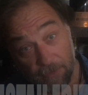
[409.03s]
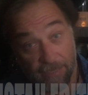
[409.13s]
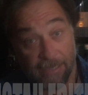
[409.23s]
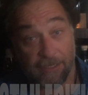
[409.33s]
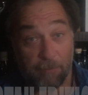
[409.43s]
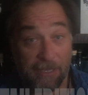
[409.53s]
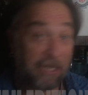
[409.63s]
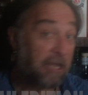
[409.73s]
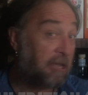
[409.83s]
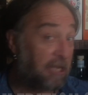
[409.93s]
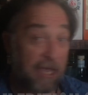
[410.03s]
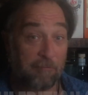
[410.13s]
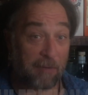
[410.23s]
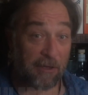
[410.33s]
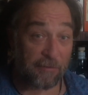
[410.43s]
Take your pick.
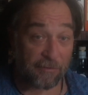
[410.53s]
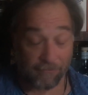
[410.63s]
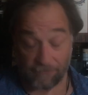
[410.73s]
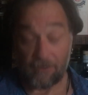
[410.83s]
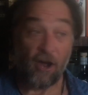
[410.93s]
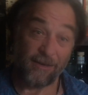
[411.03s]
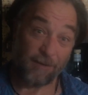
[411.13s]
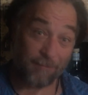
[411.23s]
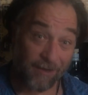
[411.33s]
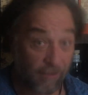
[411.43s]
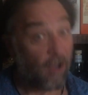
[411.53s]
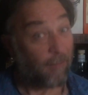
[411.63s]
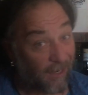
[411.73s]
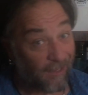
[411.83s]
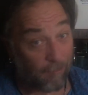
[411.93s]
Get both. I'd get both. I'm
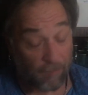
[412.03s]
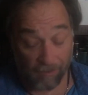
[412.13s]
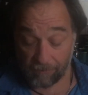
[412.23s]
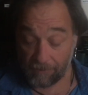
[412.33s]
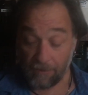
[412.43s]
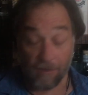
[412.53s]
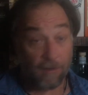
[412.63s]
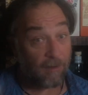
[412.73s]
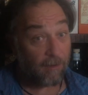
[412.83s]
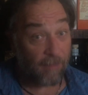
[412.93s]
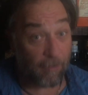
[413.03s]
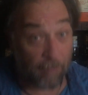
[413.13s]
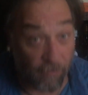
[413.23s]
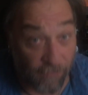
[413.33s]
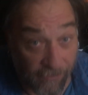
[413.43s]
going to get both. They're
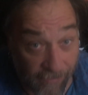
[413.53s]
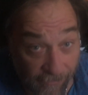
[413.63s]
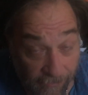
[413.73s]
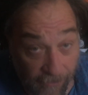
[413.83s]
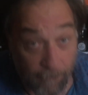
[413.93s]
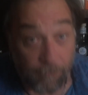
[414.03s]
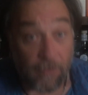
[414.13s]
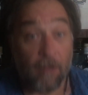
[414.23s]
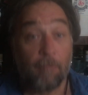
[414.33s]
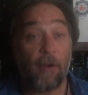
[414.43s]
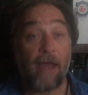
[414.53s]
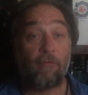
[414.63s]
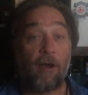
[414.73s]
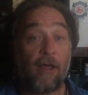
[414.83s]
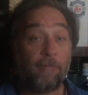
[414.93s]
both fantastic. Brad
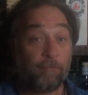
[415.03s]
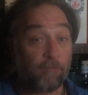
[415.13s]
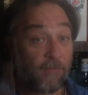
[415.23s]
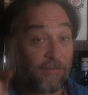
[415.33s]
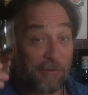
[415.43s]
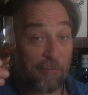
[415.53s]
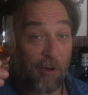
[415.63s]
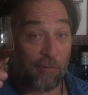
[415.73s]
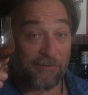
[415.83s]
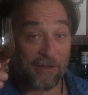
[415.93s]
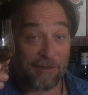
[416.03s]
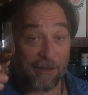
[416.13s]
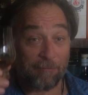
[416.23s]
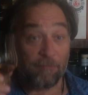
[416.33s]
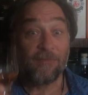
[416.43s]
Wright, Single Malt Whiskey
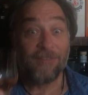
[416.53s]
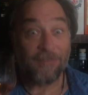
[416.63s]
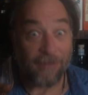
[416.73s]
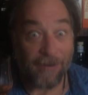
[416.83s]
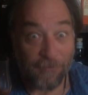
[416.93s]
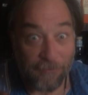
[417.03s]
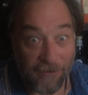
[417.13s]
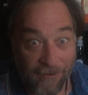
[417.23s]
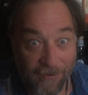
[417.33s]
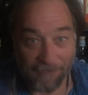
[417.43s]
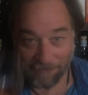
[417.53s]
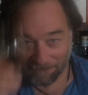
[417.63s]
Club, Slangevar.